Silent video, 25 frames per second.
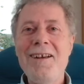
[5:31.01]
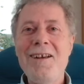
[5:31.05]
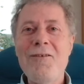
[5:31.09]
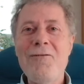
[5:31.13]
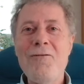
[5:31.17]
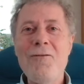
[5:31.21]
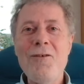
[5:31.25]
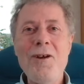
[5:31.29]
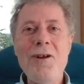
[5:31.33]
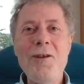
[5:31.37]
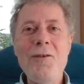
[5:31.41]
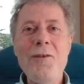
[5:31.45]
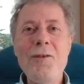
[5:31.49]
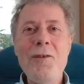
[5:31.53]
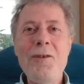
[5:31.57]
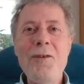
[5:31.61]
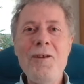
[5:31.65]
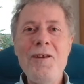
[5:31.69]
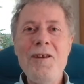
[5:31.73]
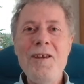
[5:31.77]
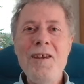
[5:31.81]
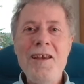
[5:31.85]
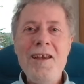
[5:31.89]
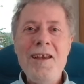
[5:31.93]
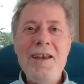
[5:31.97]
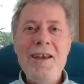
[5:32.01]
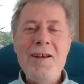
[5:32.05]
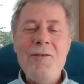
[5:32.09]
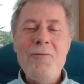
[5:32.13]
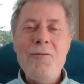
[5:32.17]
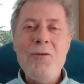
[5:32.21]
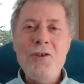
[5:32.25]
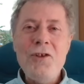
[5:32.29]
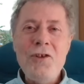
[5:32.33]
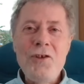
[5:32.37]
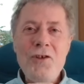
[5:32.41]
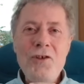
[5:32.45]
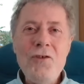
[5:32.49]
rather than
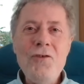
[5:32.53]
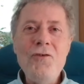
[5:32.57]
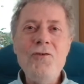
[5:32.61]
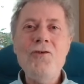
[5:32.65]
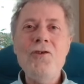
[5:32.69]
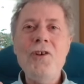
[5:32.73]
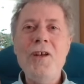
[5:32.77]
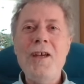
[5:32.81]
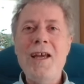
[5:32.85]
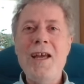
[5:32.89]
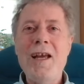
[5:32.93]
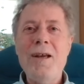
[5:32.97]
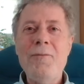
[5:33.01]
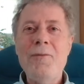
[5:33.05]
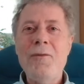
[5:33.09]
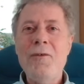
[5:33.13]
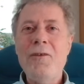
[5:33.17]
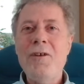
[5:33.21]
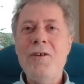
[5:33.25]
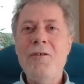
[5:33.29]
what usually happens